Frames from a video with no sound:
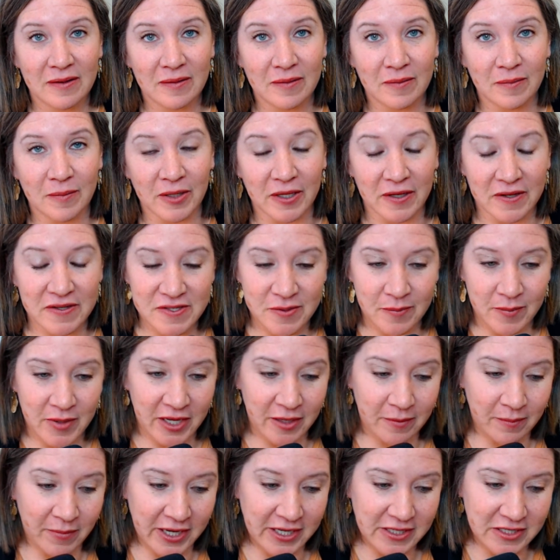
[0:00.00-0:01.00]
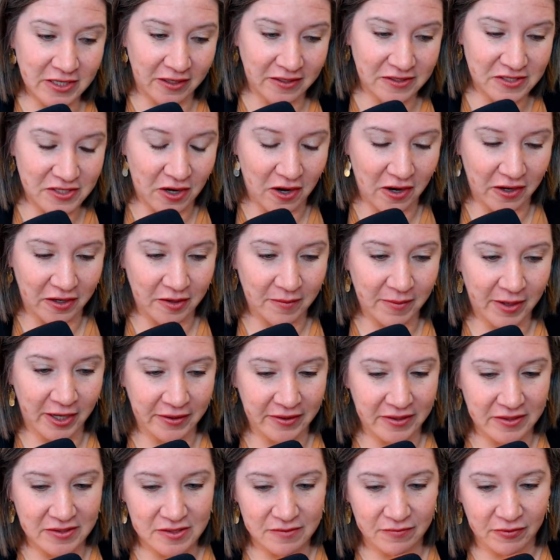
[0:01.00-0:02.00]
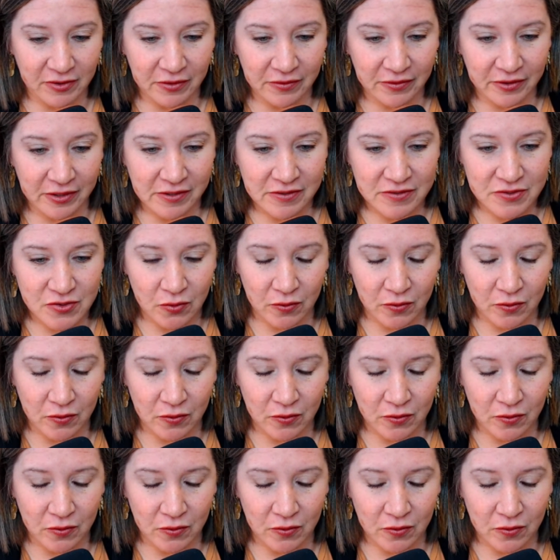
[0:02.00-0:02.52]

because a man might not talk about his feelings